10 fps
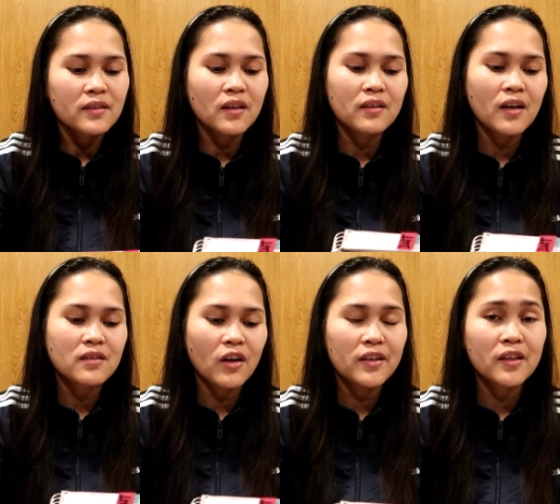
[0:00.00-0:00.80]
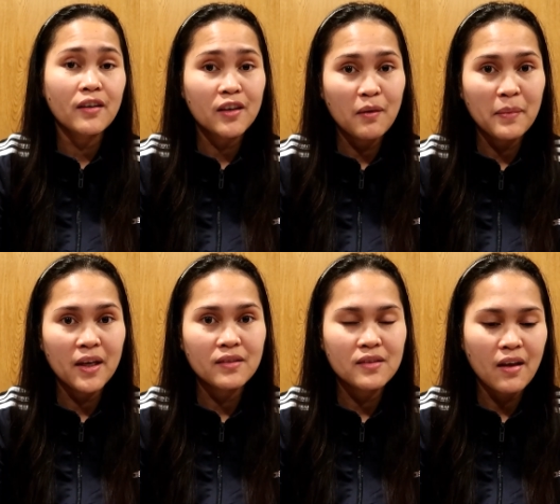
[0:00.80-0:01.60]
So that's all the
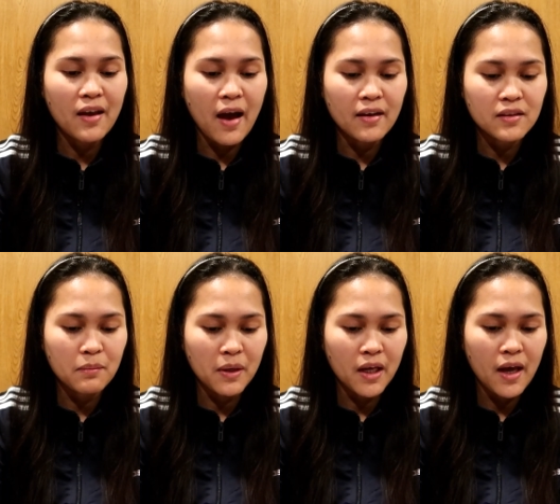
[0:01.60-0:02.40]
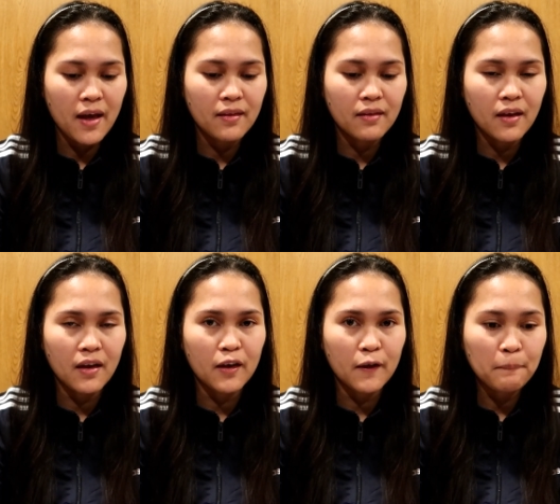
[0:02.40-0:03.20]
documents they asked me. And
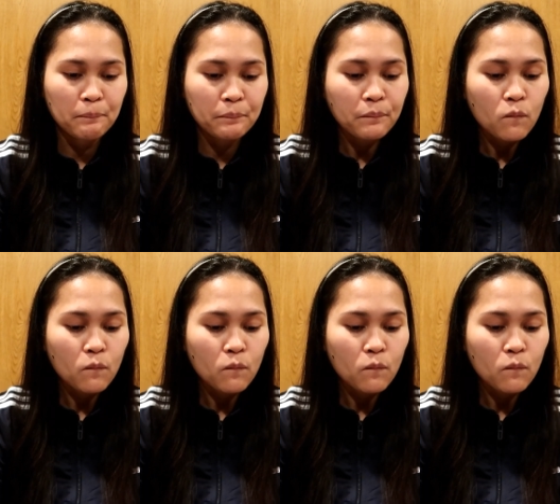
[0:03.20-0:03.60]
then